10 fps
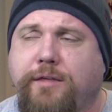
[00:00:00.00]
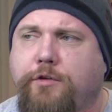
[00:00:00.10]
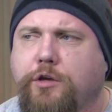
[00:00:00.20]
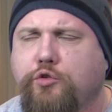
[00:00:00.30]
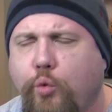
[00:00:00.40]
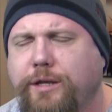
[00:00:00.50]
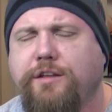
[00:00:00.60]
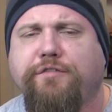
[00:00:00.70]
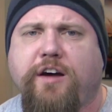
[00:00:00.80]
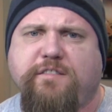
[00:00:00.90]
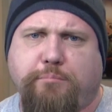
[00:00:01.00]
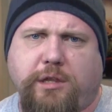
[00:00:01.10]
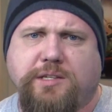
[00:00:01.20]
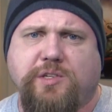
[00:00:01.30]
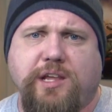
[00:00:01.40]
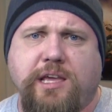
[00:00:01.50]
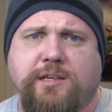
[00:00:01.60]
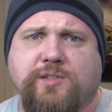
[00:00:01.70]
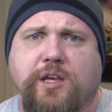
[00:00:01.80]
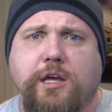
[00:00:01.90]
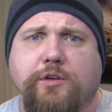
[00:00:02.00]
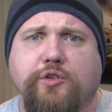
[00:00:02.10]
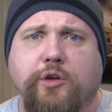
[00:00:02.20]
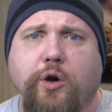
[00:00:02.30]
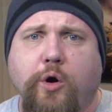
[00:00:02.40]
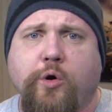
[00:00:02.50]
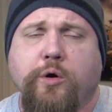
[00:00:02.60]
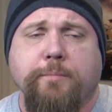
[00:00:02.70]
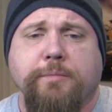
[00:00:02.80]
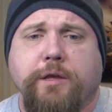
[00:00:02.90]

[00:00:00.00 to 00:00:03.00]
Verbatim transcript: They've got 25 plus days to go.